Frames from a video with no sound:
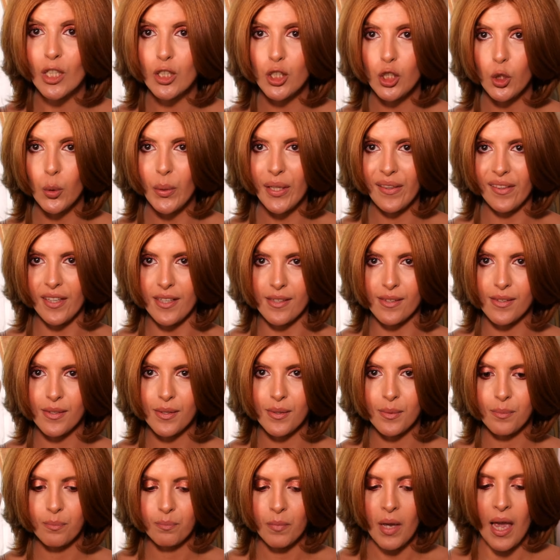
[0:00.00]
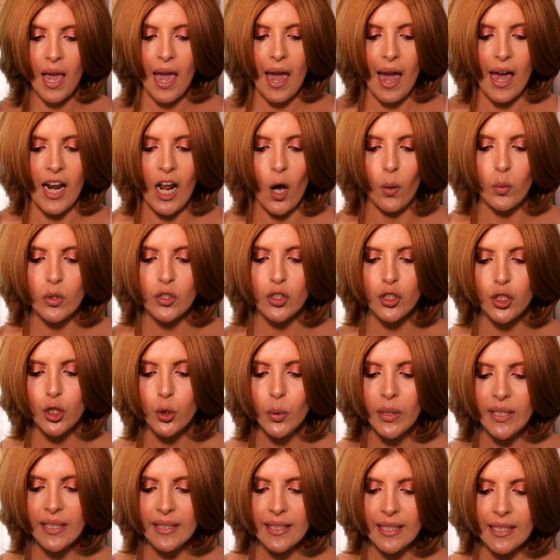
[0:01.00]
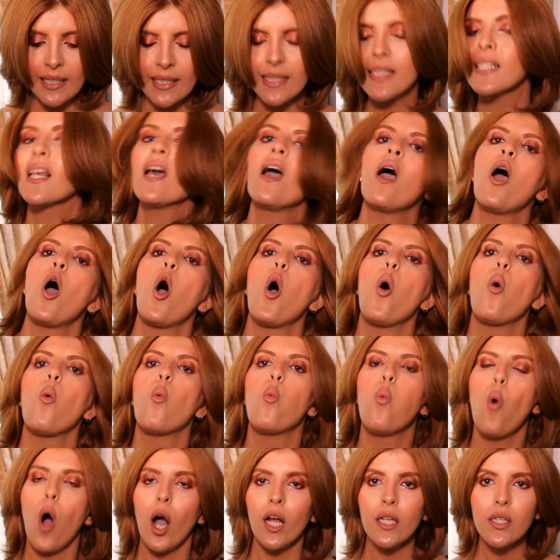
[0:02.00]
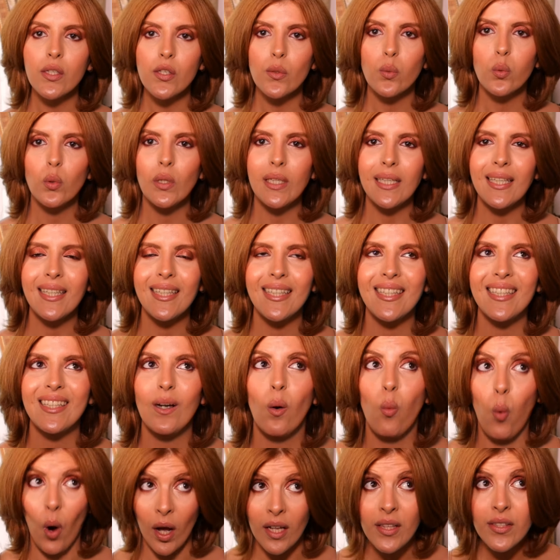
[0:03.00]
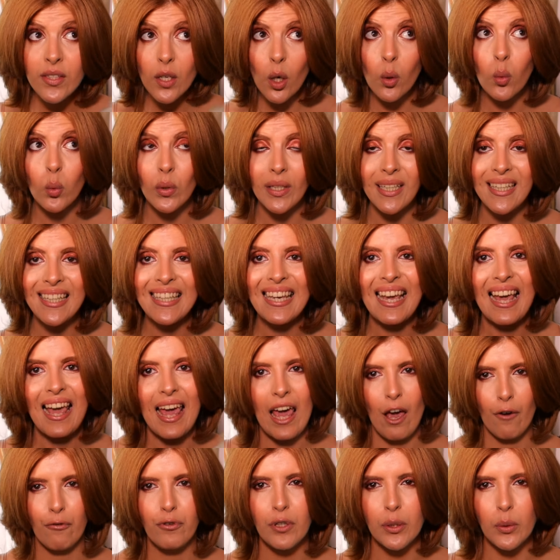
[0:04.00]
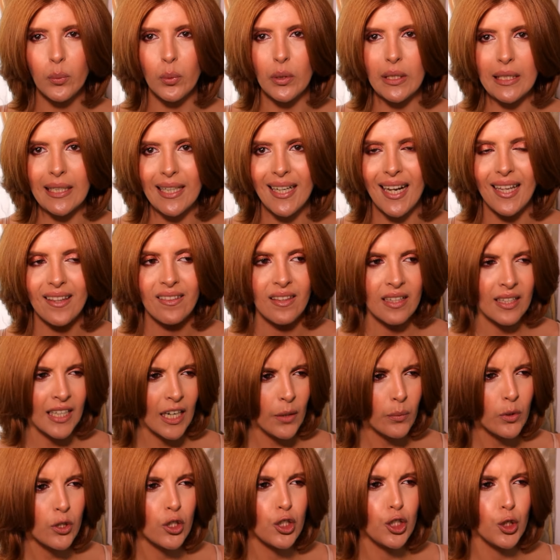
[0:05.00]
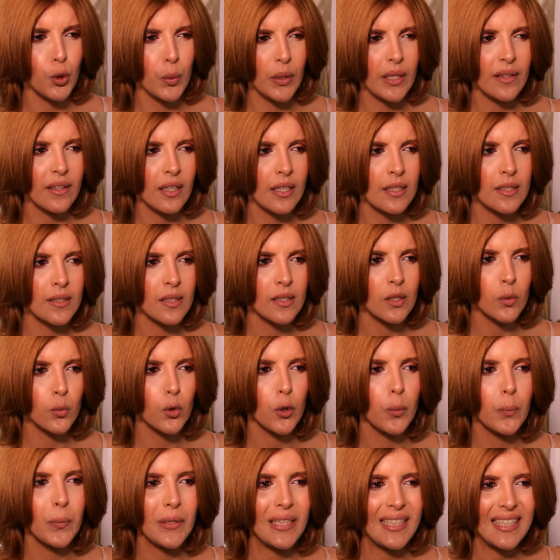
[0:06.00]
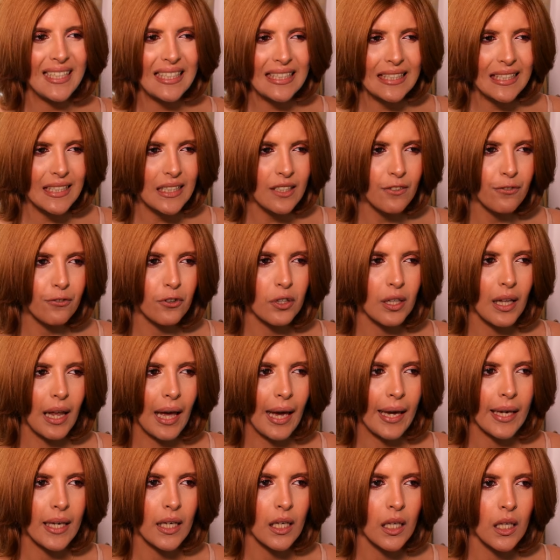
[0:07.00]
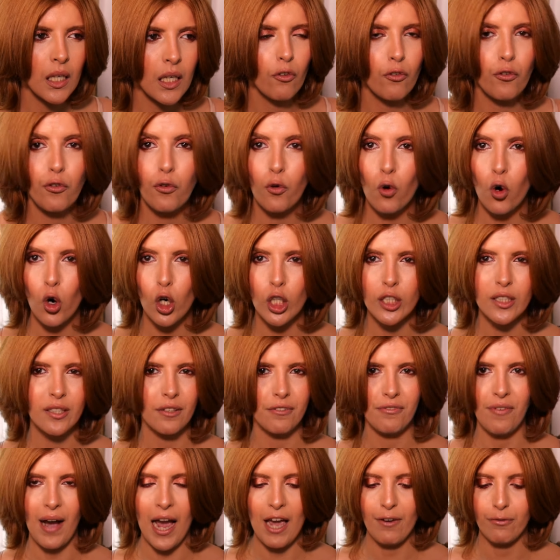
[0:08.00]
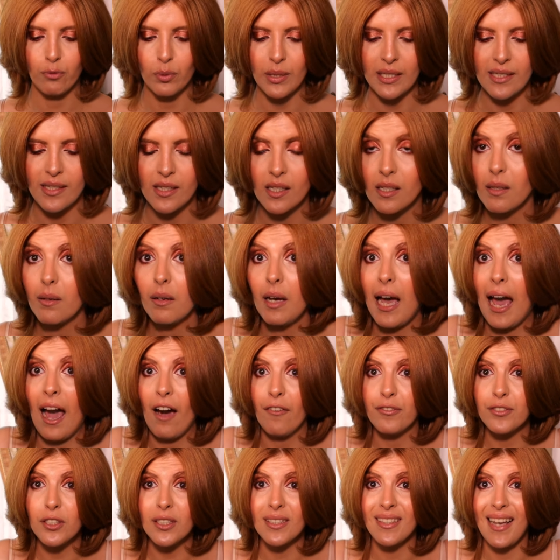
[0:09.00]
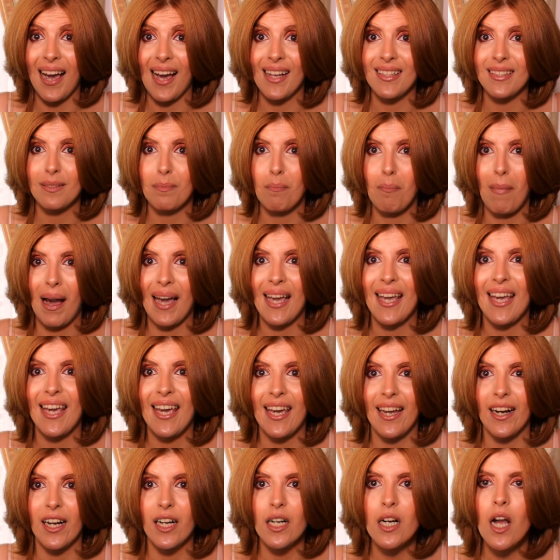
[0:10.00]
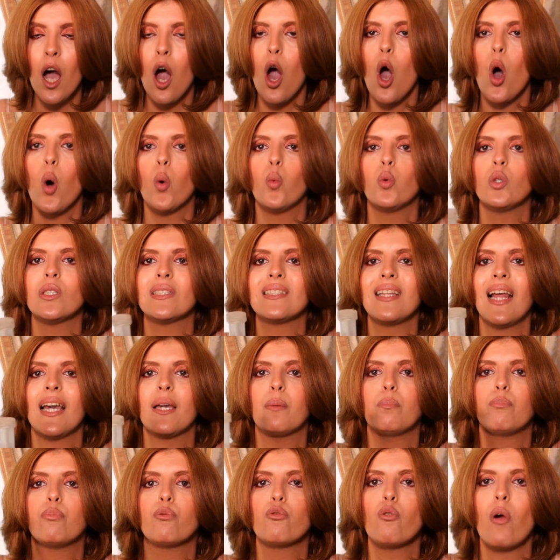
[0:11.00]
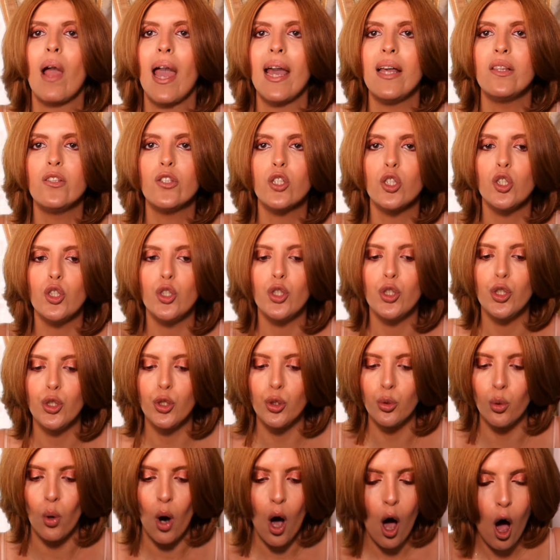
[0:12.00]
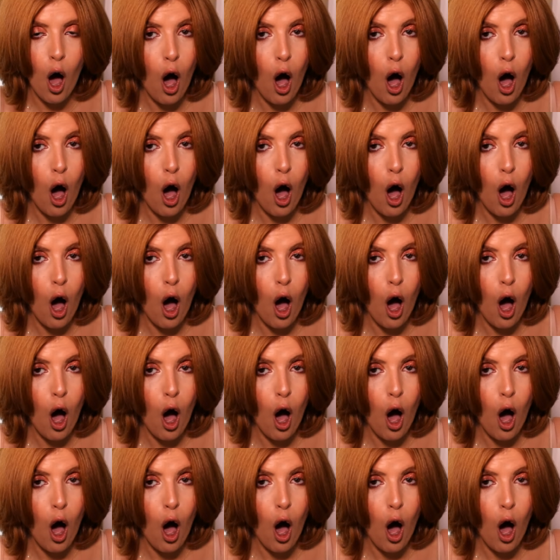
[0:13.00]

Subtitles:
doing this, and I was doing this once a week, every week. And I think I was doing this repeatedly for like 4 to 5 weeks. After that, my hair was like brand new.